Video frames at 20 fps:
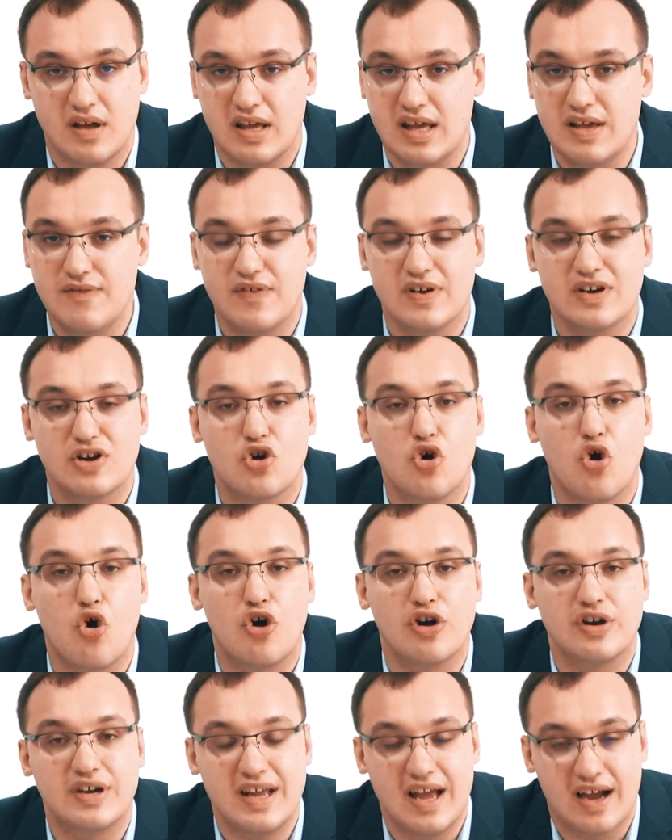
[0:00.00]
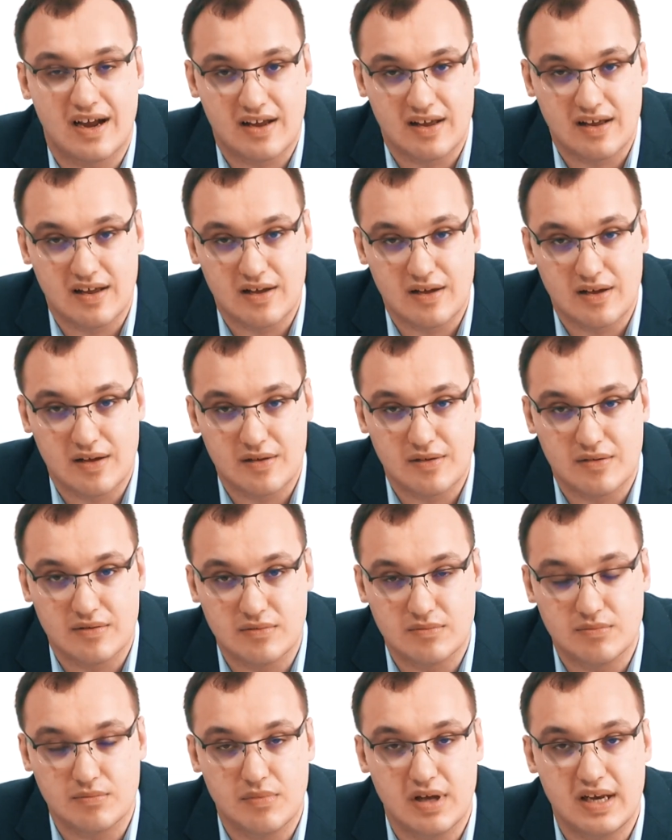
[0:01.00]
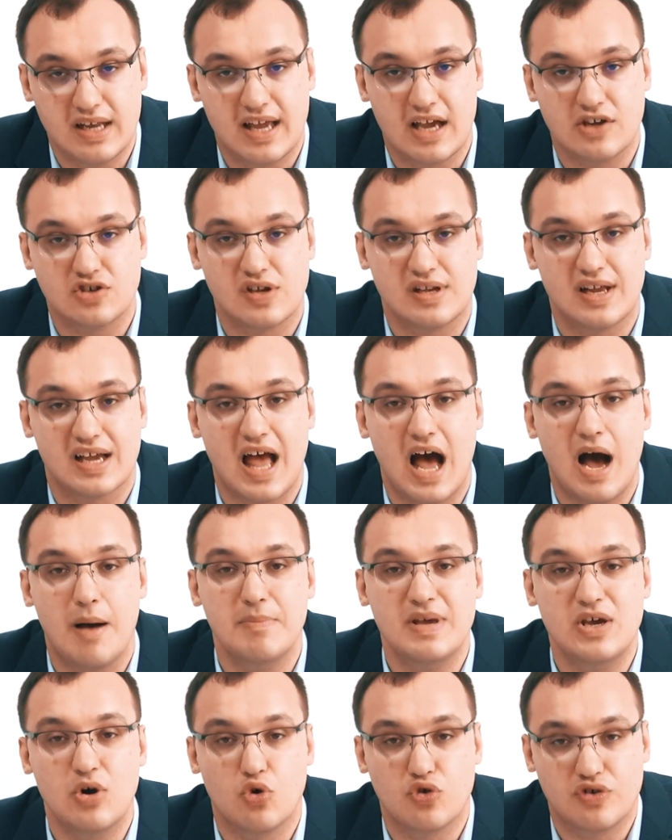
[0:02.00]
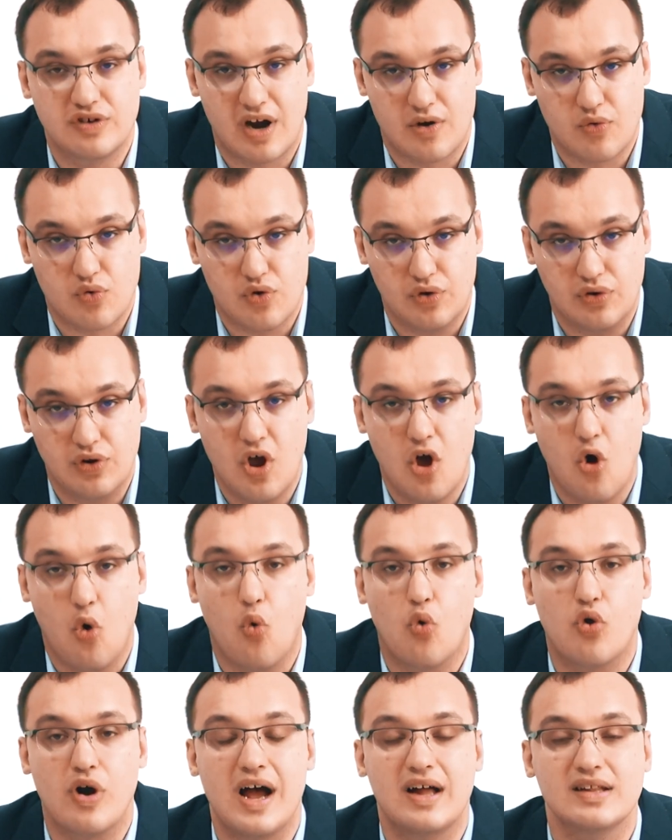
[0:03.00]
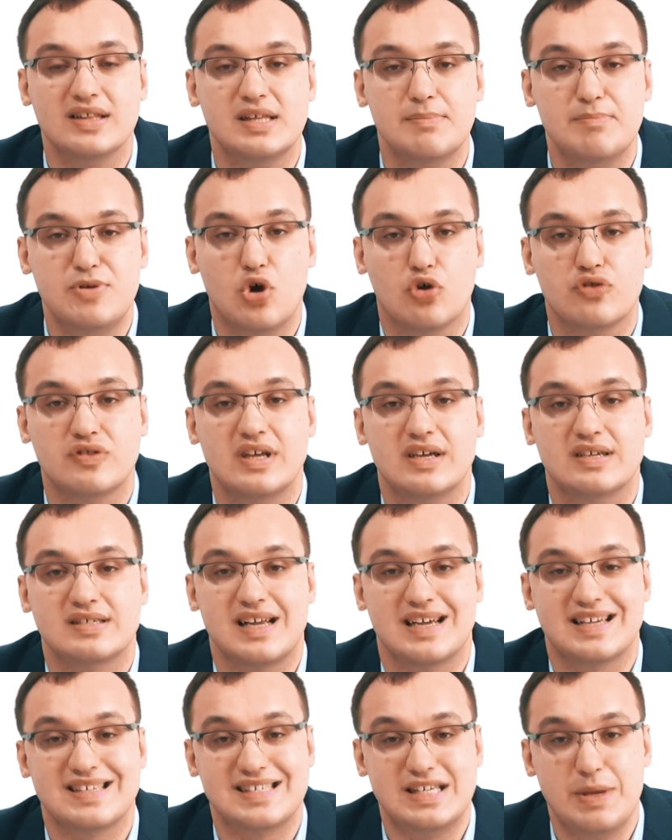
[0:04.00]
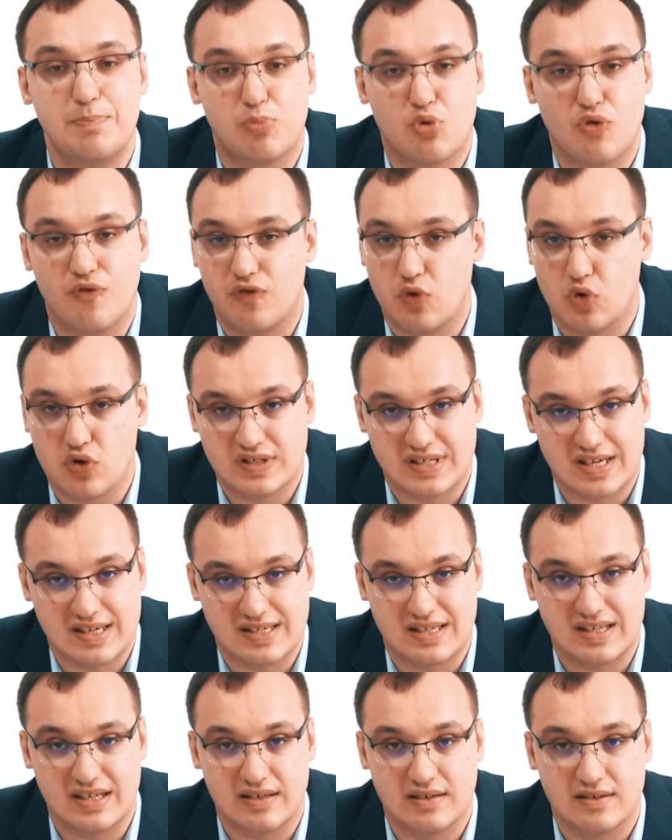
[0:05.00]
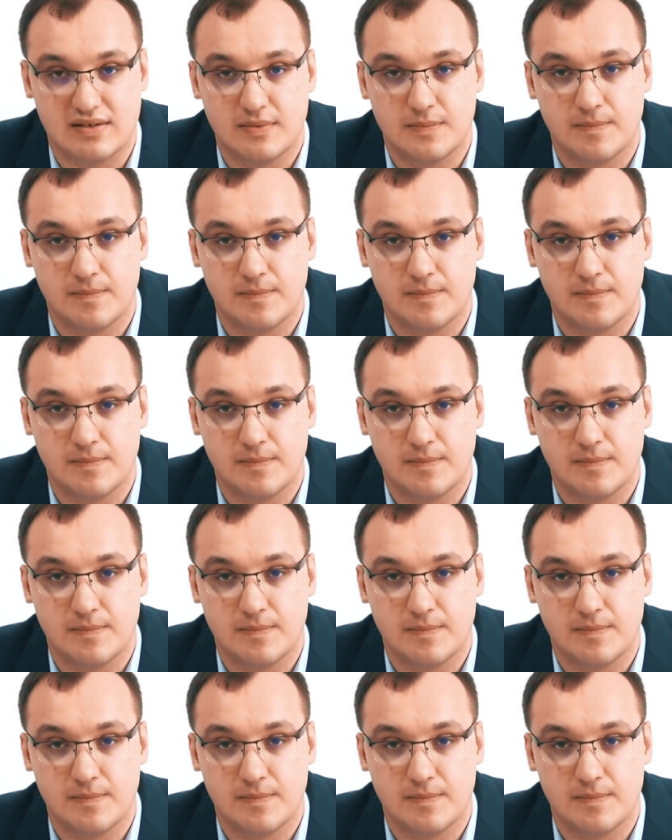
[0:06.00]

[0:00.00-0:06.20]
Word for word: Even cardiac uh, medications like amiodarone or antibiotics like ciprofloxacin.